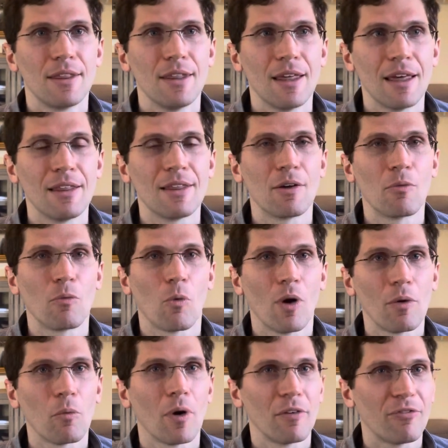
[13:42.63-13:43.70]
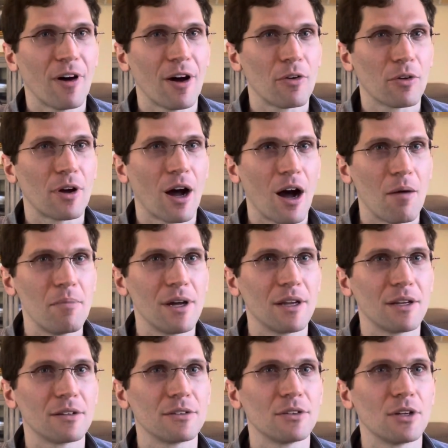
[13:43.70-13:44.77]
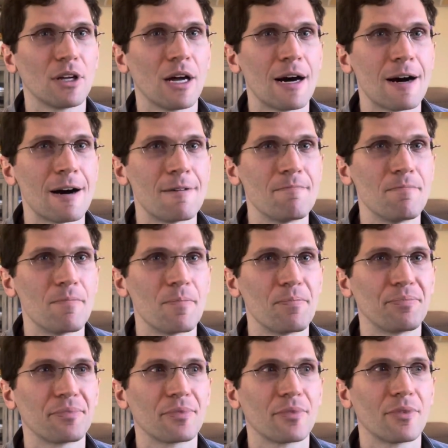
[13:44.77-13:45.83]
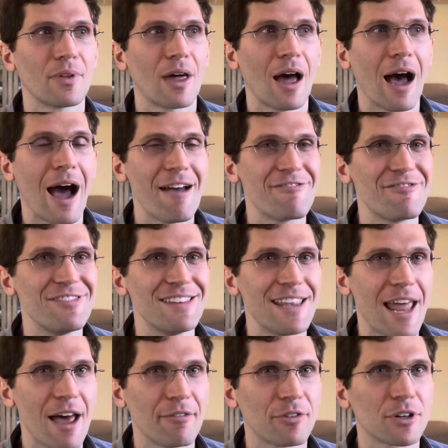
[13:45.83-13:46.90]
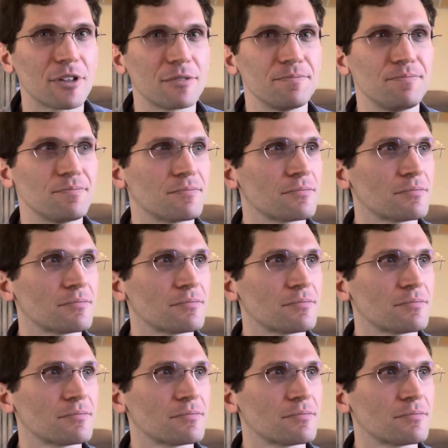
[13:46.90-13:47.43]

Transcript: and one final comment. I've never